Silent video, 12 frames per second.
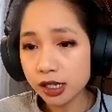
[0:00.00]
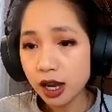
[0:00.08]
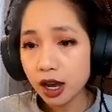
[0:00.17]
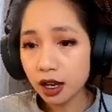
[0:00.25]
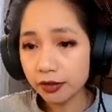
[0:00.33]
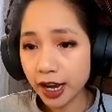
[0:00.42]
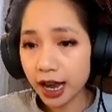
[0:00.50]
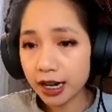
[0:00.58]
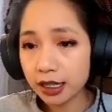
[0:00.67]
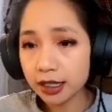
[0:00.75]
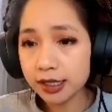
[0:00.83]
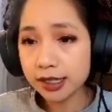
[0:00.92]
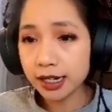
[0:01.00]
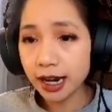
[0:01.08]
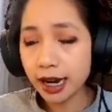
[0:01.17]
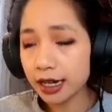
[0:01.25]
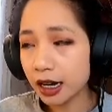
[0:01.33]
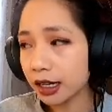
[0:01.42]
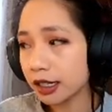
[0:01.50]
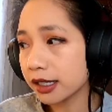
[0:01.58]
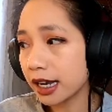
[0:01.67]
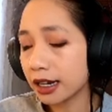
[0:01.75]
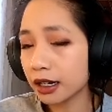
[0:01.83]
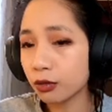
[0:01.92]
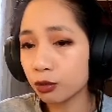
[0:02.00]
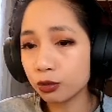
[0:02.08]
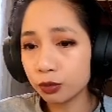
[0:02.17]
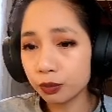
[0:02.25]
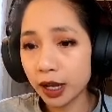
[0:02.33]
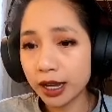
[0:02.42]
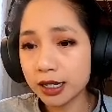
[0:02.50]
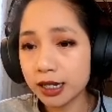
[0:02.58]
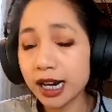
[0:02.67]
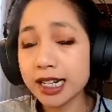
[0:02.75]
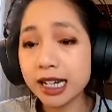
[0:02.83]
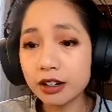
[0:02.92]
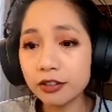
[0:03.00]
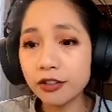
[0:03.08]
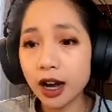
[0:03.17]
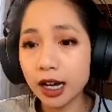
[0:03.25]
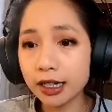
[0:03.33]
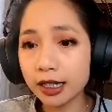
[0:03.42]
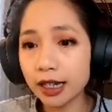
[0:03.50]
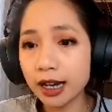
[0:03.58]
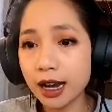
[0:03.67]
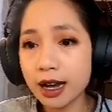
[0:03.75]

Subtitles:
of cations and anions, and identifying